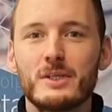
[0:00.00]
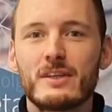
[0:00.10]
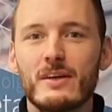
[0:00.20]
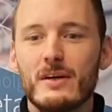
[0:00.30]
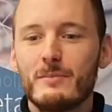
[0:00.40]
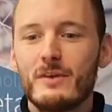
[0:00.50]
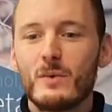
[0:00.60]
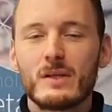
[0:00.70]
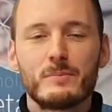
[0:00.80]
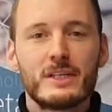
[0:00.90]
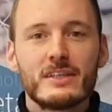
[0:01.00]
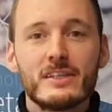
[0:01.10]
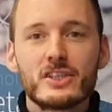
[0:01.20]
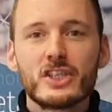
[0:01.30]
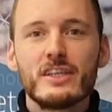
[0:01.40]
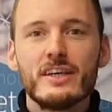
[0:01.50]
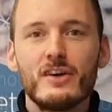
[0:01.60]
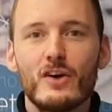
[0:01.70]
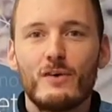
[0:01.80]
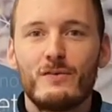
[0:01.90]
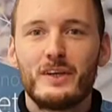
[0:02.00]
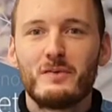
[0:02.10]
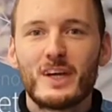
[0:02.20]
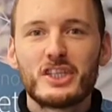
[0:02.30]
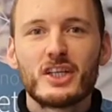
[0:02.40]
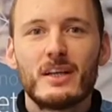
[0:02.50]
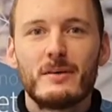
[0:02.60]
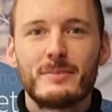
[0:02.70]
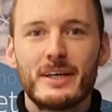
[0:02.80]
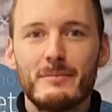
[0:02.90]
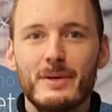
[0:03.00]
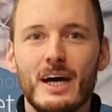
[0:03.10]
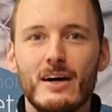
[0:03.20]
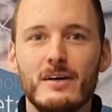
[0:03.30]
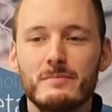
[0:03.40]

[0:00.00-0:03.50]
I'm Development Engineer of Innovation Lab GmbH.